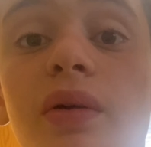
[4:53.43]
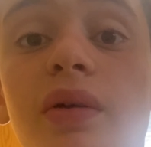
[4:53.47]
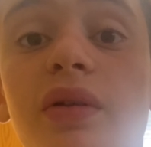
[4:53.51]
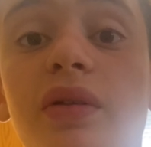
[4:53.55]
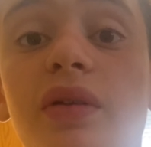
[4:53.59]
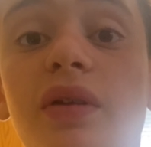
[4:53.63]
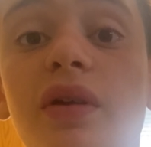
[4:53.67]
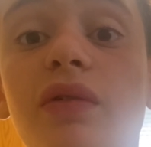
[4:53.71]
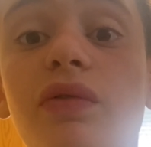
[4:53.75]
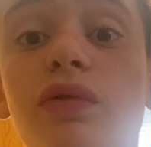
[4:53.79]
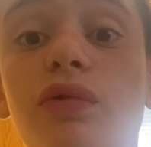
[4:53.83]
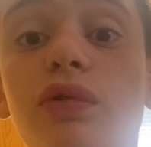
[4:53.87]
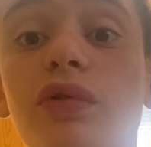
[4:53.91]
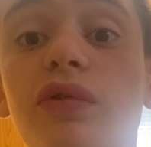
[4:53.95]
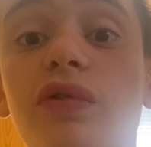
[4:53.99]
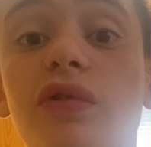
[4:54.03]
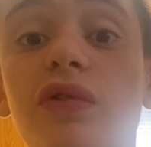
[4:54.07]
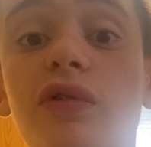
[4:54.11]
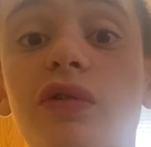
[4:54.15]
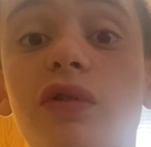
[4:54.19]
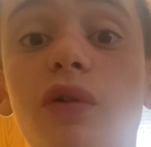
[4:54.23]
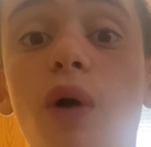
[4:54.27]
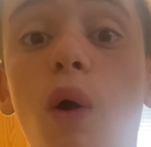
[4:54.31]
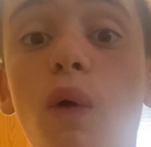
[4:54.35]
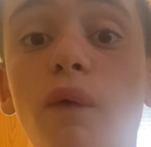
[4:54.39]
This was
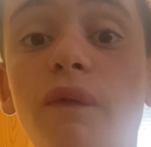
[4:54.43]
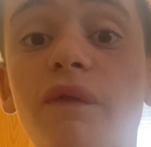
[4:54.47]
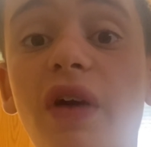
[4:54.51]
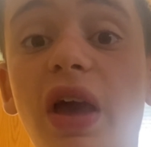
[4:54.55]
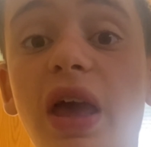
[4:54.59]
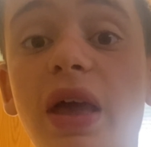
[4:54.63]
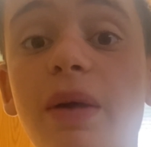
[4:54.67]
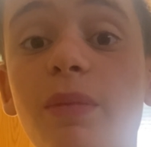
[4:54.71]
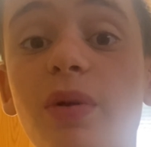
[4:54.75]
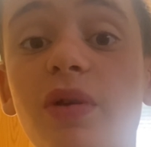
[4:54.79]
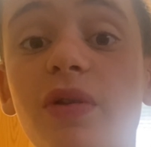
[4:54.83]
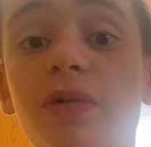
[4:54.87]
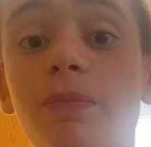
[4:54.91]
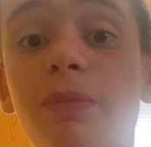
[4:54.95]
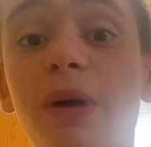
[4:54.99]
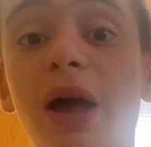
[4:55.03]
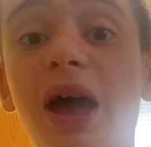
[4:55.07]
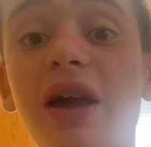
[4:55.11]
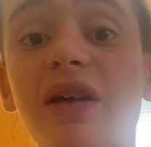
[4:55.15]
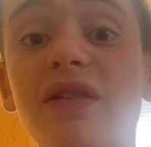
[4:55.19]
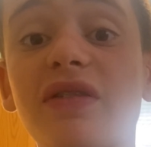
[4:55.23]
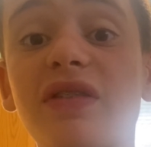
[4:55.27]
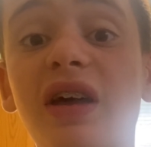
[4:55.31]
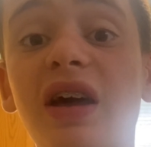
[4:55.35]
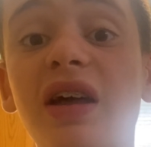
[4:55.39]
so famous
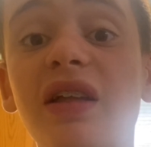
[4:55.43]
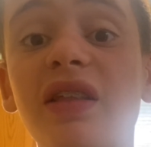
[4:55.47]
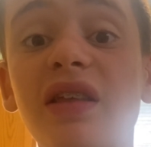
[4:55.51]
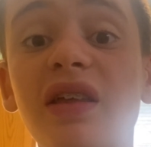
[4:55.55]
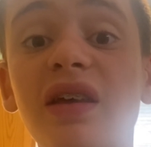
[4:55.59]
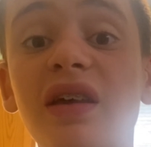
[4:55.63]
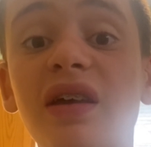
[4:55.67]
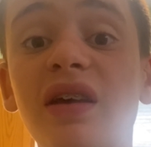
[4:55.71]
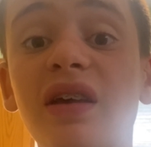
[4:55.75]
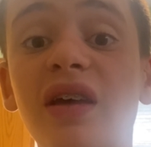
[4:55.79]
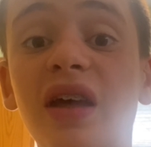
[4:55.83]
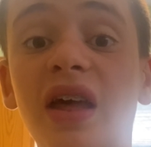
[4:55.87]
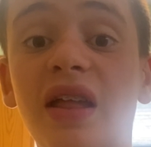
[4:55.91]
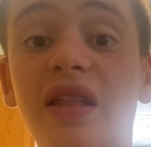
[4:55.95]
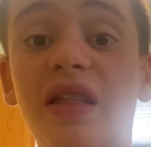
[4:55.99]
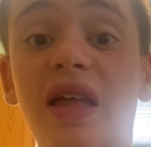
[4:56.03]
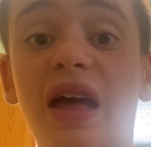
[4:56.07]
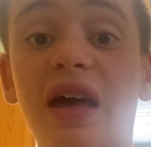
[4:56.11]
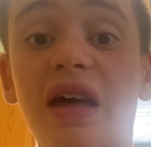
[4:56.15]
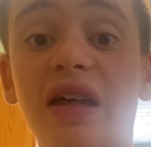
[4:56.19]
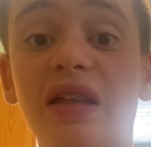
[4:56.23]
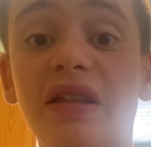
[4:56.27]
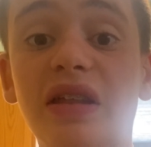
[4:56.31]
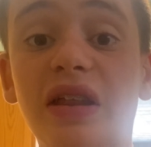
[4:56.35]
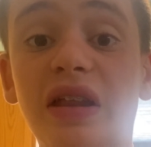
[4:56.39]
back then
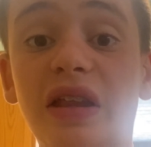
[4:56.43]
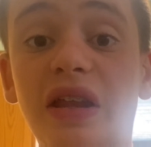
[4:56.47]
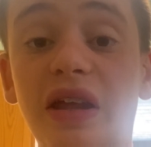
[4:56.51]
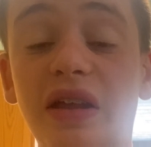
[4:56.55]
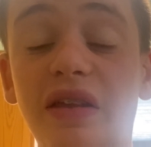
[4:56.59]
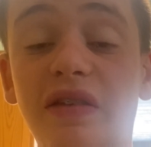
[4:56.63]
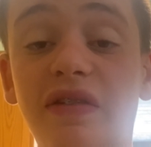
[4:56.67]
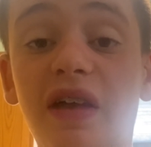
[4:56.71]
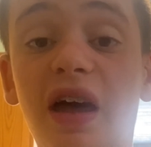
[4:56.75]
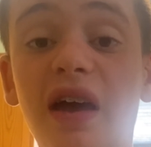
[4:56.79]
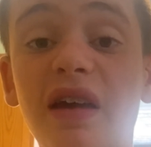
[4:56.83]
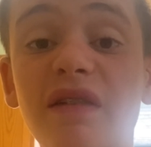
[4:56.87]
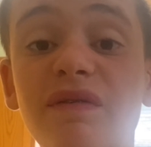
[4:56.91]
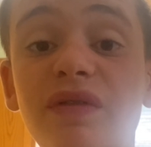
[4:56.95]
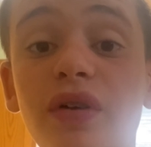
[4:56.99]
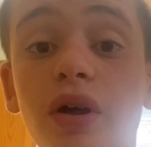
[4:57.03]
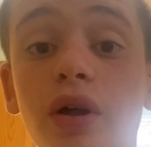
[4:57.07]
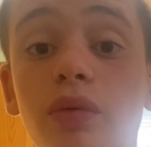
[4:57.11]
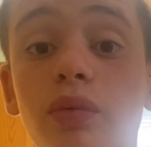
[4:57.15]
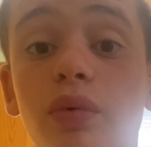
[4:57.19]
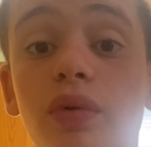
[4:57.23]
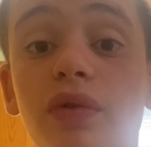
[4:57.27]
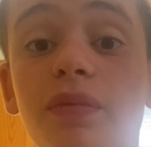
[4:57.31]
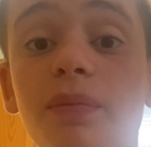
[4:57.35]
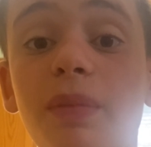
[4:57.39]
that
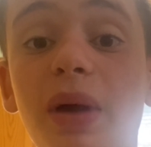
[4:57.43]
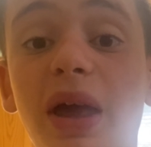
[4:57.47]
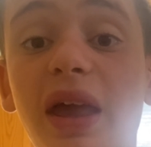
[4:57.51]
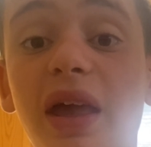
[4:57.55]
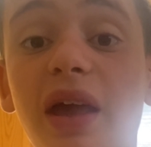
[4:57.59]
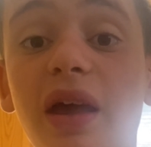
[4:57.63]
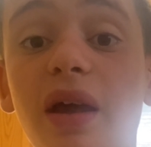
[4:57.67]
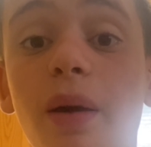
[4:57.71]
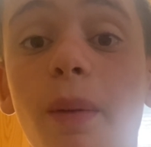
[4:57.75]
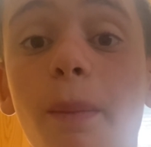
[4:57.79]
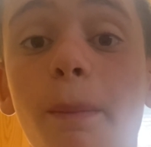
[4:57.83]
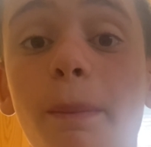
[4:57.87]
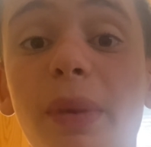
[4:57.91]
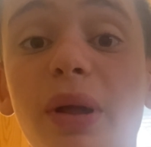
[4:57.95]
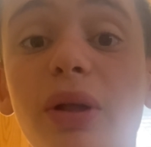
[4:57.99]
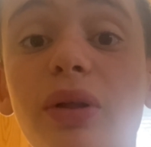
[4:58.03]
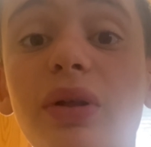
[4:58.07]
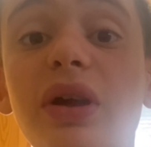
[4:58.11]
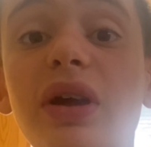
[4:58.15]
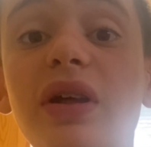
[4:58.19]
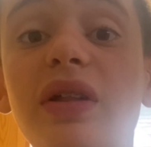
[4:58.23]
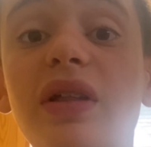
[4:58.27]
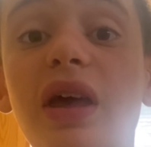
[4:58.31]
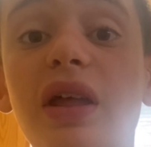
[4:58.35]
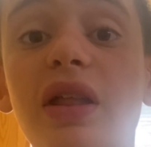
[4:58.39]
Seinfeld was making $1
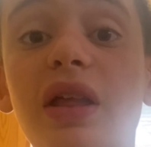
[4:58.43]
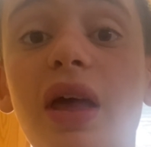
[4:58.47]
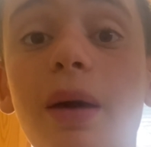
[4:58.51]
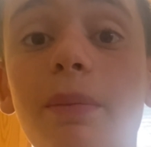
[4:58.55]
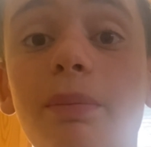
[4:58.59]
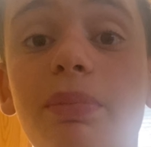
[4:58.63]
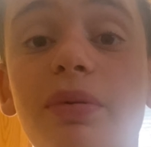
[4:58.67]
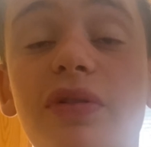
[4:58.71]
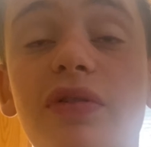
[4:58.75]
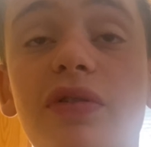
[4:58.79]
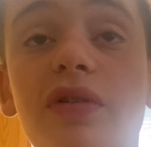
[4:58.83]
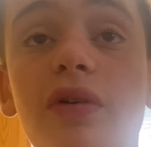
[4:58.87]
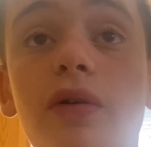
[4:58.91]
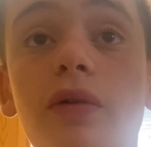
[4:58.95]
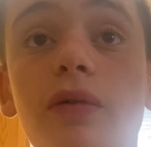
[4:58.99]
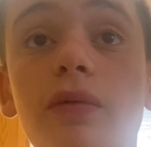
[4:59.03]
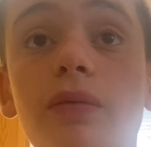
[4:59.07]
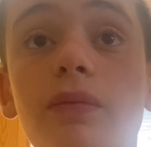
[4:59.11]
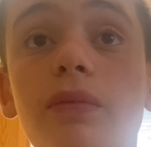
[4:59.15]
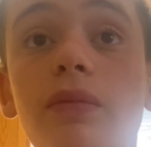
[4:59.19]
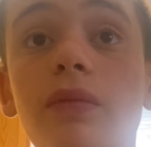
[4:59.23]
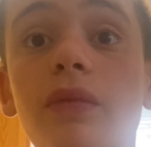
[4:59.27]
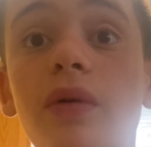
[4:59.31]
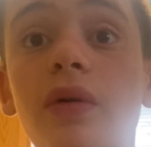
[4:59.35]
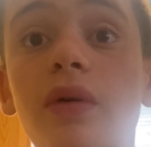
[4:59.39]
million an episode
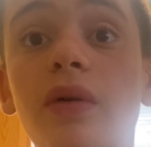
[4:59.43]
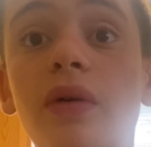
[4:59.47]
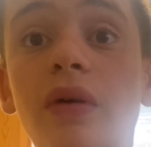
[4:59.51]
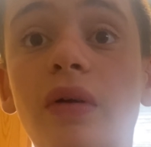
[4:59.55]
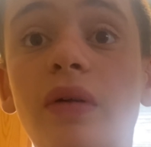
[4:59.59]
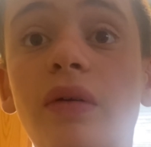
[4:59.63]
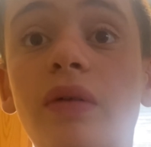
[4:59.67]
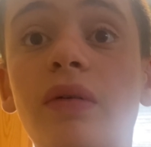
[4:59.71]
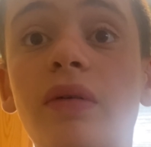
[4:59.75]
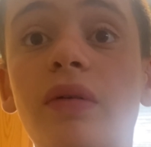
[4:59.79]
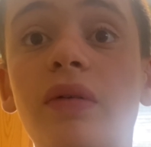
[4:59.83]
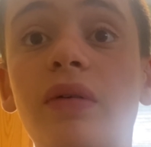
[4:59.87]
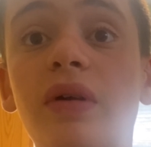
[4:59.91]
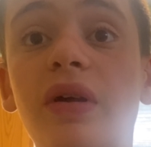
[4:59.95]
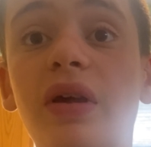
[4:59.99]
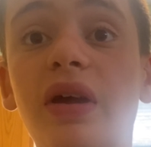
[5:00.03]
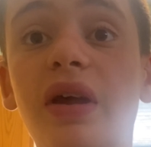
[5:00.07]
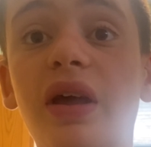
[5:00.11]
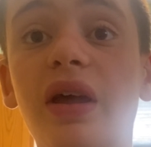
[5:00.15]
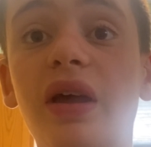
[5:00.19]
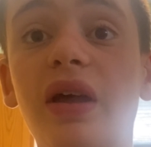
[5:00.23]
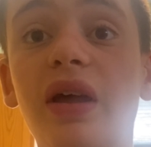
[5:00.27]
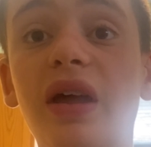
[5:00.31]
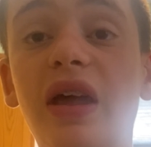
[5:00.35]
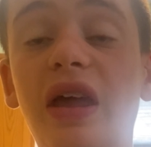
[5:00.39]

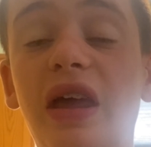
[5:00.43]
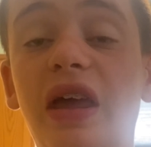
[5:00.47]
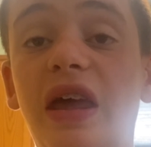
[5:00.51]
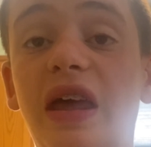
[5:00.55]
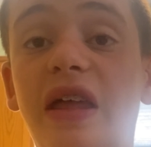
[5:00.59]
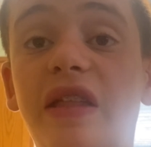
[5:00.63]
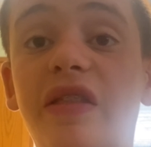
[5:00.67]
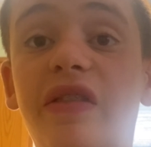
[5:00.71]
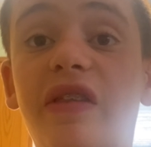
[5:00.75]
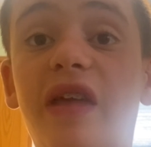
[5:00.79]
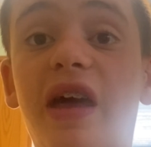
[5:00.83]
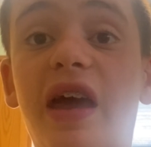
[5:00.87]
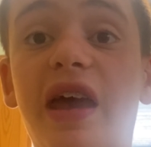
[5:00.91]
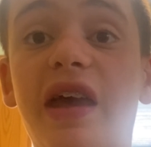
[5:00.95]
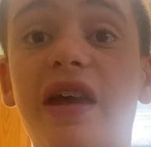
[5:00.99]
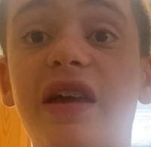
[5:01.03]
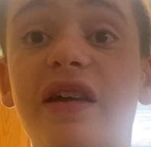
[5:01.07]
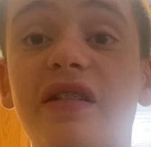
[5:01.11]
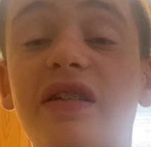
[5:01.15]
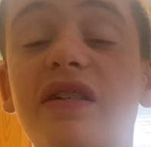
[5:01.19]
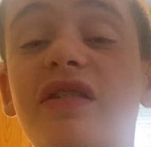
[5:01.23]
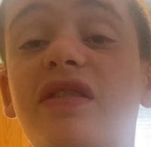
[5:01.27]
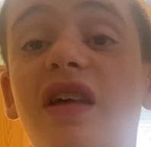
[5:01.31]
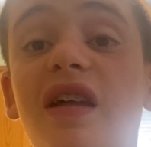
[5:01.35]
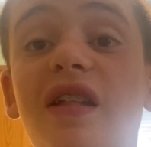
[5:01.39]
in the
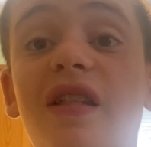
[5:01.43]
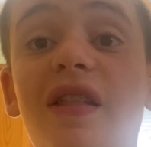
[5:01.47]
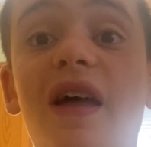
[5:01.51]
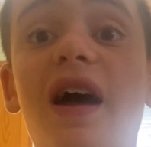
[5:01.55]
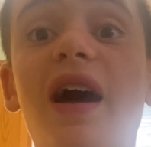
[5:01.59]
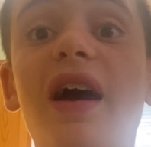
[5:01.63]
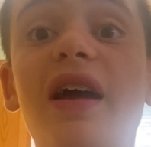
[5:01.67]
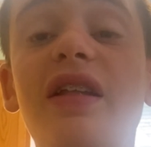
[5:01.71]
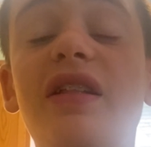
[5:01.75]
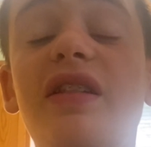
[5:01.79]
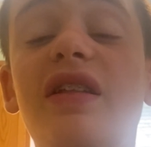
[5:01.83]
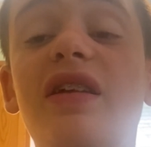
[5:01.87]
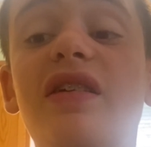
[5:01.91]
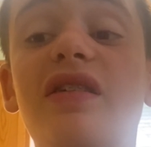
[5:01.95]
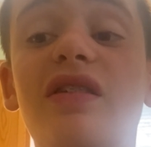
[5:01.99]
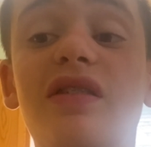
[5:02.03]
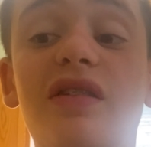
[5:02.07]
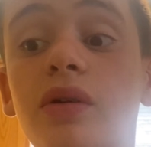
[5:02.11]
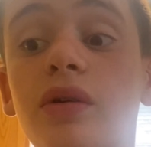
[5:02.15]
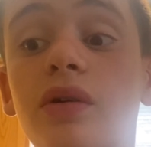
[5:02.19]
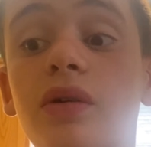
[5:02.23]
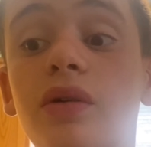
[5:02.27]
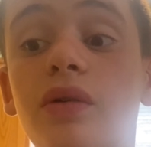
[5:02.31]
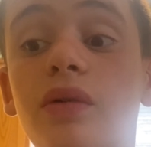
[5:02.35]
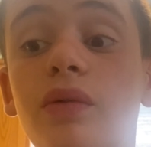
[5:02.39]
80s and
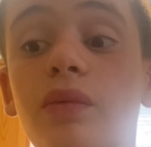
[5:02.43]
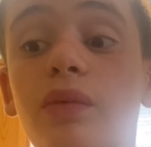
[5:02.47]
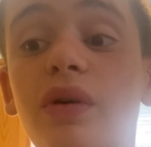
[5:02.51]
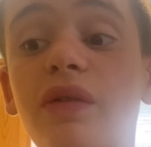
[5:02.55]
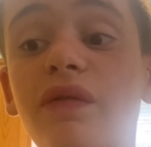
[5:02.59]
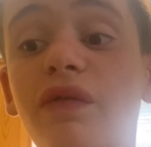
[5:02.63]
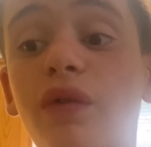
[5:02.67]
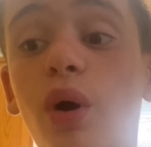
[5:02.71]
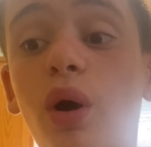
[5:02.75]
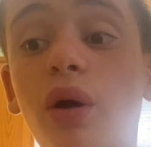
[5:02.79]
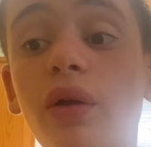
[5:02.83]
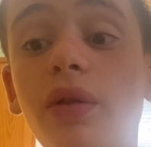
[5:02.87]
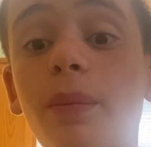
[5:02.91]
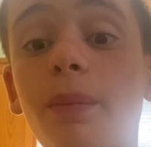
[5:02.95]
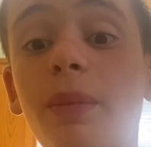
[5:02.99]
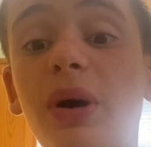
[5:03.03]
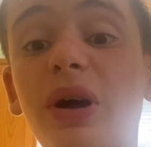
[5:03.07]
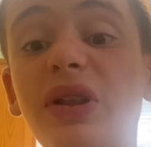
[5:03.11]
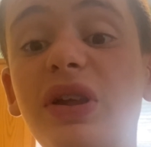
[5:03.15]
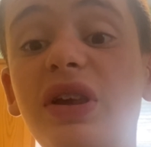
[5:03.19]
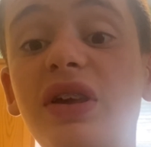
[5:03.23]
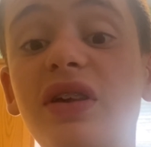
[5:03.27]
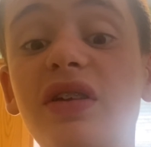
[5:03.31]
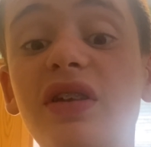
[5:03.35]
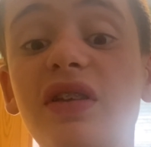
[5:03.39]
90s. With all the
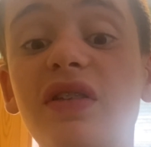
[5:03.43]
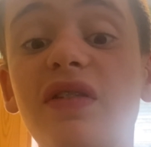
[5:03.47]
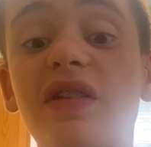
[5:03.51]
money he's